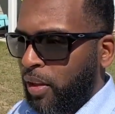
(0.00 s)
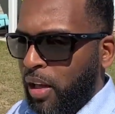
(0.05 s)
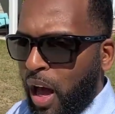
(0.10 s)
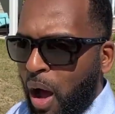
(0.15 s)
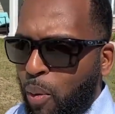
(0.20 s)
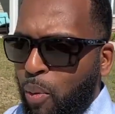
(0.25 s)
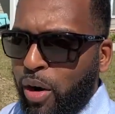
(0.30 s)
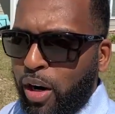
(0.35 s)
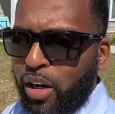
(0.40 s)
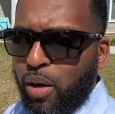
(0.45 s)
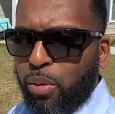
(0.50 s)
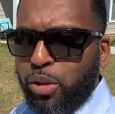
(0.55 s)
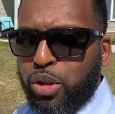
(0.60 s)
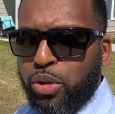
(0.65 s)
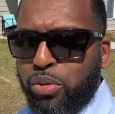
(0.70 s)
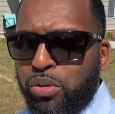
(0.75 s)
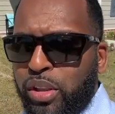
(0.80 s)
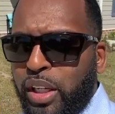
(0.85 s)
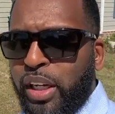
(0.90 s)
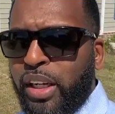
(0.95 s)
I want to know what
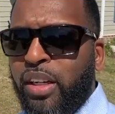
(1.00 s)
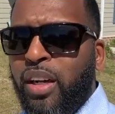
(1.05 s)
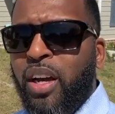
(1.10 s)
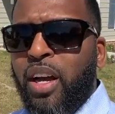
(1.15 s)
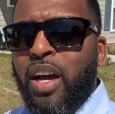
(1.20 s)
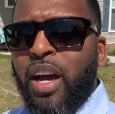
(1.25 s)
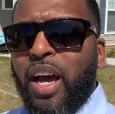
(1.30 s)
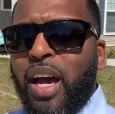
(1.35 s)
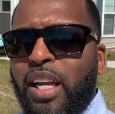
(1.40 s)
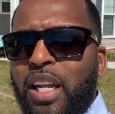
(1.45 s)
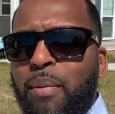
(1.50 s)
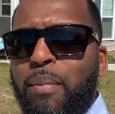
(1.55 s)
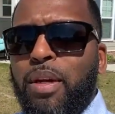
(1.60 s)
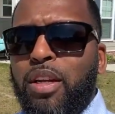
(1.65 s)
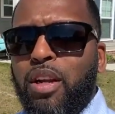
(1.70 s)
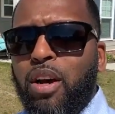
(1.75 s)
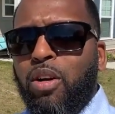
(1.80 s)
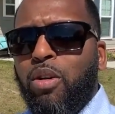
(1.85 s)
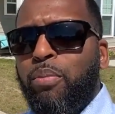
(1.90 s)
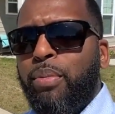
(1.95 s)
you think, and let me
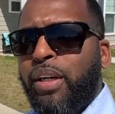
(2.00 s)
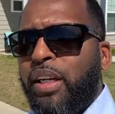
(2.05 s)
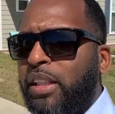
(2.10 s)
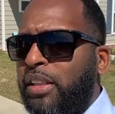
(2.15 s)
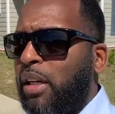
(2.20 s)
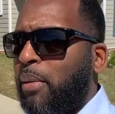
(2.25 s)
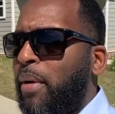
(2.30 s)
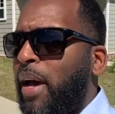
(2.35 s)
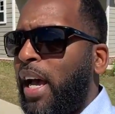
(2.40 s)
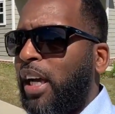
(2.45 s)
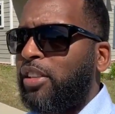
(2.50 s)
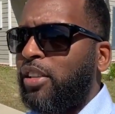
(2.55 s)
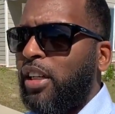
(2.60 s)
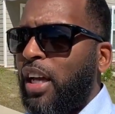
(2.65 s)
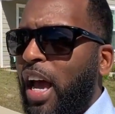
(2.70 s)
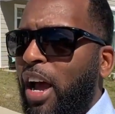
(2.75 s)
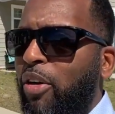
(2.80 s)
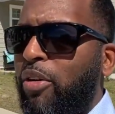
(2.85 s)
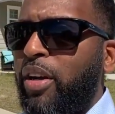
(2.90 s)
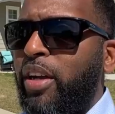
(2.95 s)
know, because I'm actually
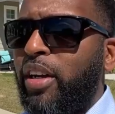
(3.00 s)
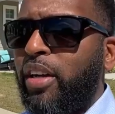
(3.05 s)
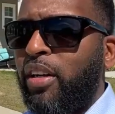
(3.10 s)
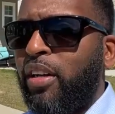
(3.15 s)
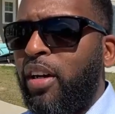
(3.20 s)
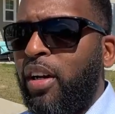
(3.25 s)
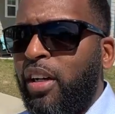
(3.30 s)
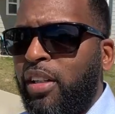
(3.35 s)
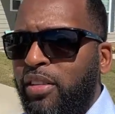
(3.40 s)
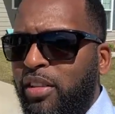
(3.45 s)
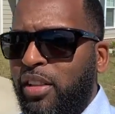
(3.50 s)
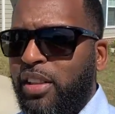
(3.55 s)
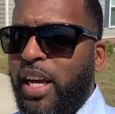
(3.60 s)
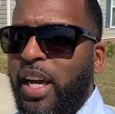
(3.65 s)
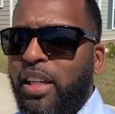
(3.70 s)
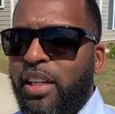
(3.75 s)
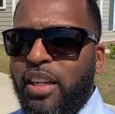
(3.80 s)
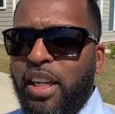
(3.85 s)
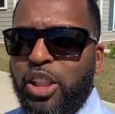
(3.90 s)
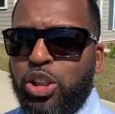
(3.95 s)
out here
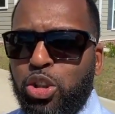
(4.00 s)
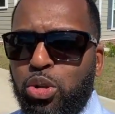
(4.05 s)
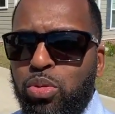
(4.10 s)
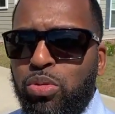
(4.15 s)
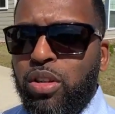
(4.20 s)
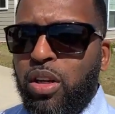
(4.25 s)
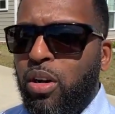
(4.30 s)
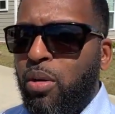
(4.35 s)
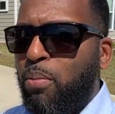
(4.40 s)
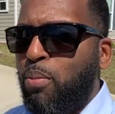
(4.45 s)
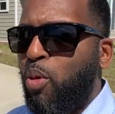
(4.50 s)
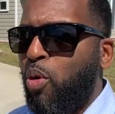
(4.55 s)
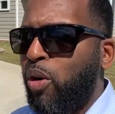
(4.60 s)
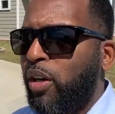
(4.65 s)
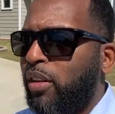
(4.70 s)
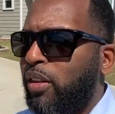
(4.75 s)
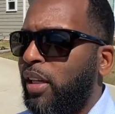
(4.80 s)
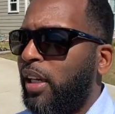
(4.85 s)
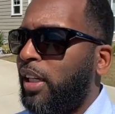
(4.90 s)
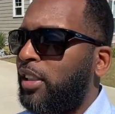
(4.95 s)
today to let you know more
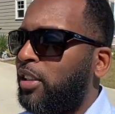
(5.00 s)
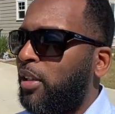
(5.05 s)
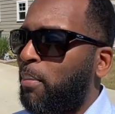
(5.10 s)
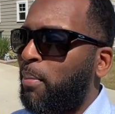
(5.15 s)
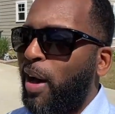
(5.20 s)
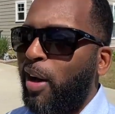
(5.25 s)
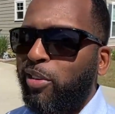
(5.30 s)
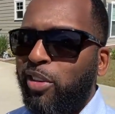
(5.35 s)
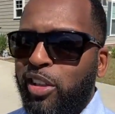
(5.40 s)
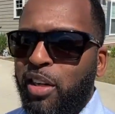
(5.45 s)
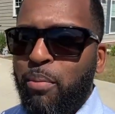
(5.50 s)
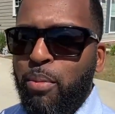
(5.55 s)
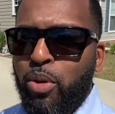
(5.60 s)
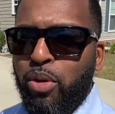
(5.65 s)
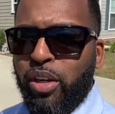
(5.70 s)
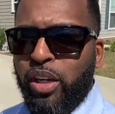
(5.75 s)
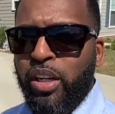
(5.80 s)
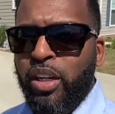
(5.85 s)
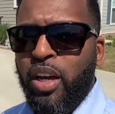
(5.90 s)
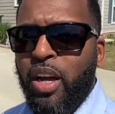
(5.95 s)
things about the
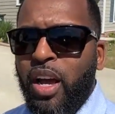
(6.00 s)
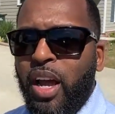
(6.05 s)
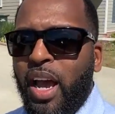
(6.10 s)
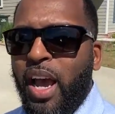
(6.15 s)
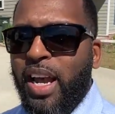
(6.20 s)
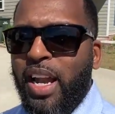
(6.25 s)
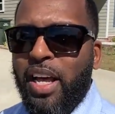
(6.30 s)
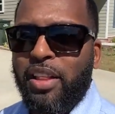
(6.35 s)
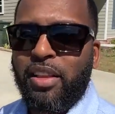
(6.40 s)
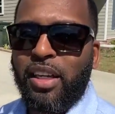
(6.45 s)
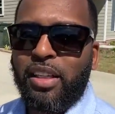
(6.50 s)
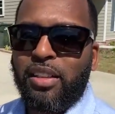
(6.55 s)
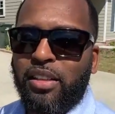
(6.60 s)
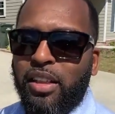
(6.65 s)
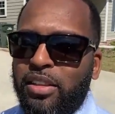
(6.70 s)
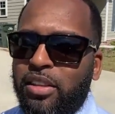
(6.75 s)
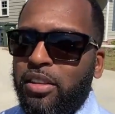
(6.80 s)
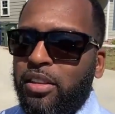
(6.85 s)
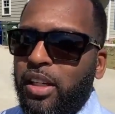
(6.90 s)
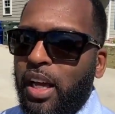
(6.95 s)
community, and I think
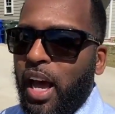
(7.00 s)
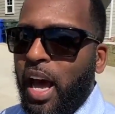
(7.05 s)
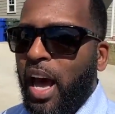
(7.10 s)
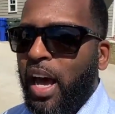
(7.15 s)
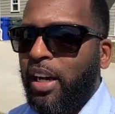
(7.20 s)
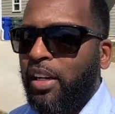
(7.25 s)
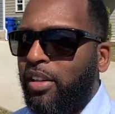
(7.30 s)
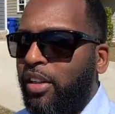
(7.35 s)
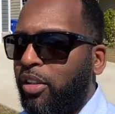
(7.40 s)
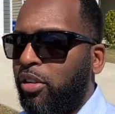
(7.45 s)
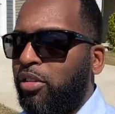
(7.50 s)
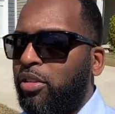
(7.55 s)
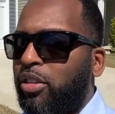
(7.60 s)
this is an ideal